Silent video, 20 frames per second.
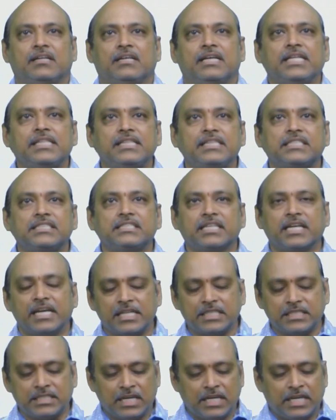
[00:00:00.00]
in this
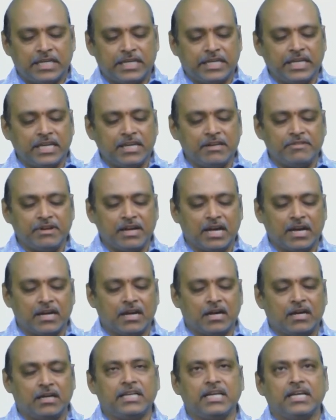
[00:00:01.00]
case T we are
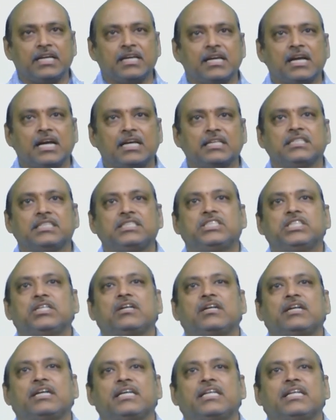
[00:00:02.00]
not taking as the
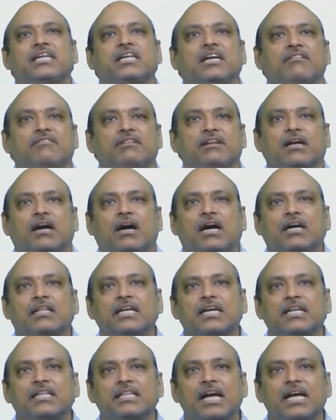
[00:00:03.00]
0 degree Kelvin,
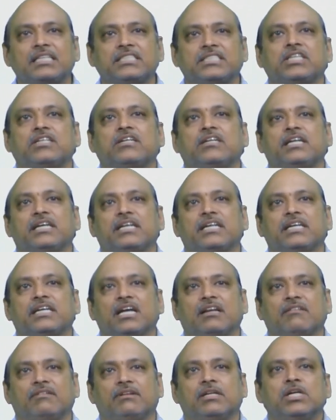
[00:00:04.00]
other than 0 degree
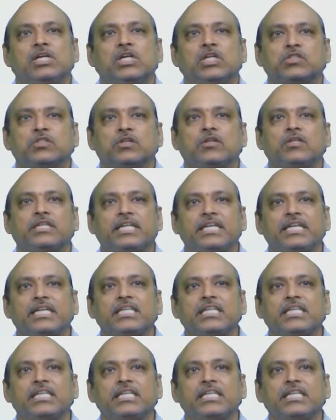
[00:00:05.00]
Kelvin. So, T